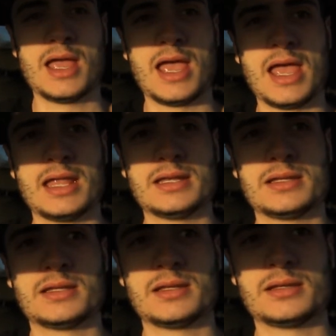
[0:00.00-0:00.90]

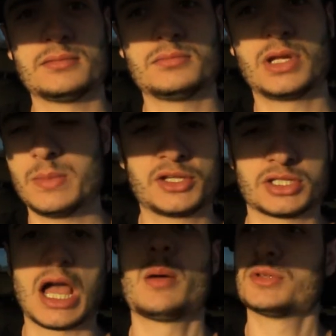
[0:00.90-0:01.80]
and he makes
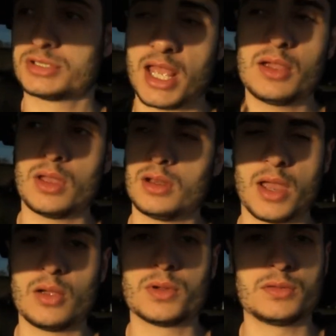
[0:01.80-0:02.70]
a comment, says, "Hey,
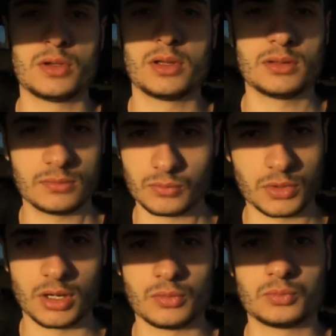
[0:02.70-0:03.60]
hey, what are you doing?
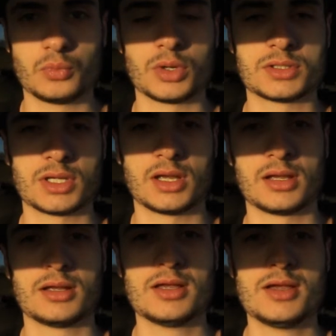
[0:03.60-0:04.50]
What
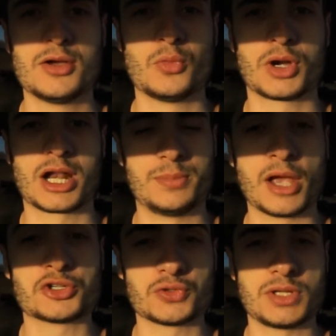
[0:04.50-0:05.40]
kind of
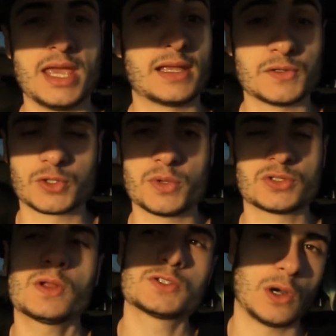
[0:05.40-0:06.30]
pictures are you taking?" So we
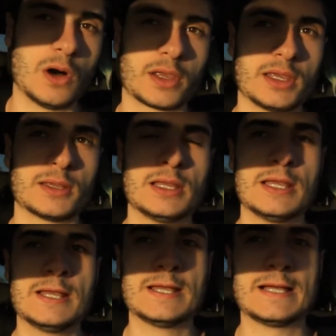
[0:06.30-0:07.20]
started talking
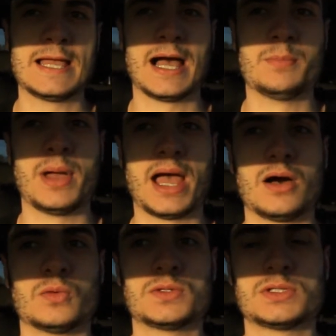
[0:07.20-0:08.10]

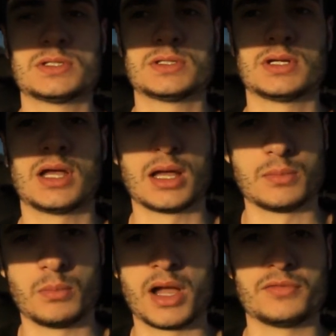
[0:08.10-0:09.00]
about
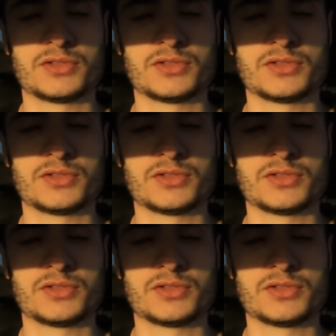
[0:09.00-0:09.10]
my